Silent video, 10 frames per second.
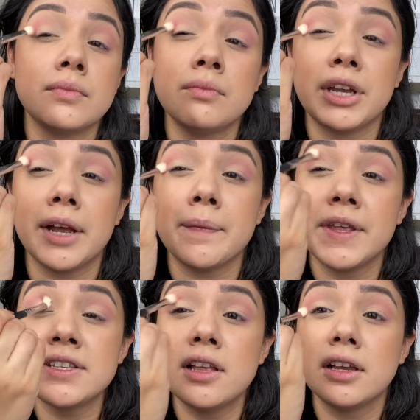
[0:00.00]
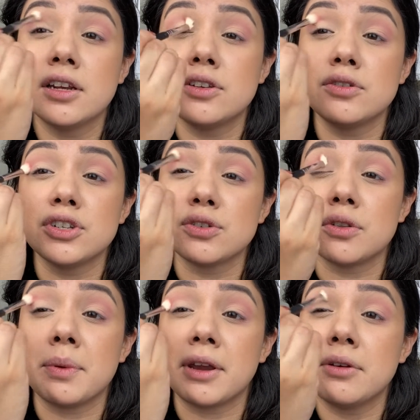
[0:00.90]
But yeah, that's all I'm gonna do just
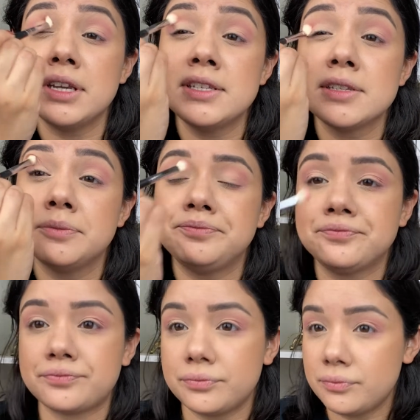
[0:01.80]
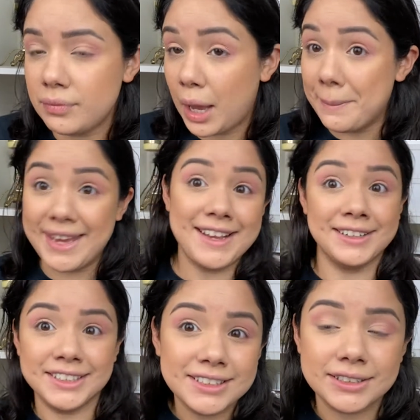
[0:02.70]
with my crease.
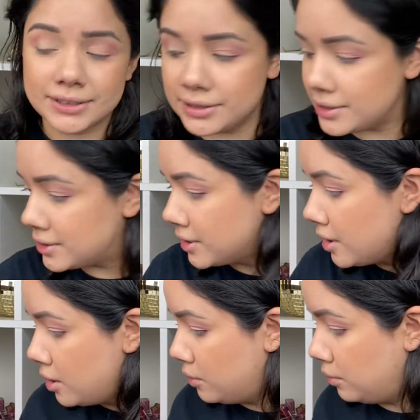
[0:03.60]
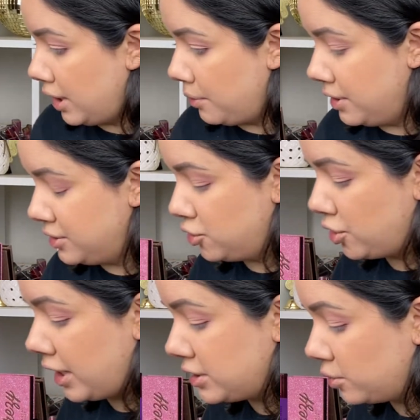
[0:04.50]
Because what I want to
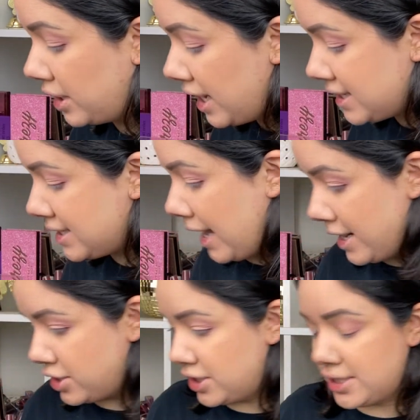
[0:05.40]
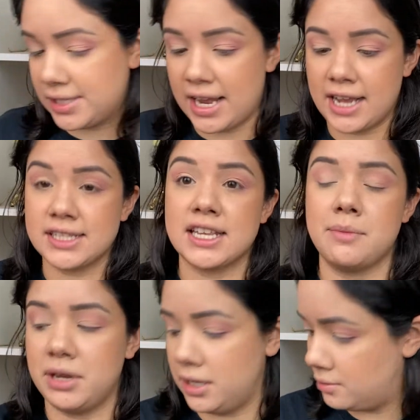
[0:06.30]
try, so Kiss lashes, they had
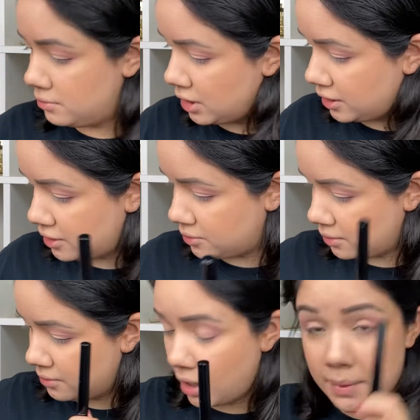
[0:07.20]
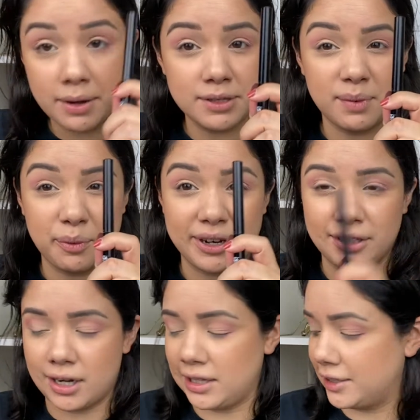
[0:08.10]
sent me, not this one, not my, it's my
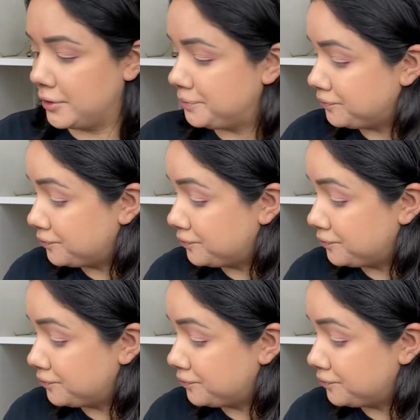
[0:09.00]
regular eyeliner.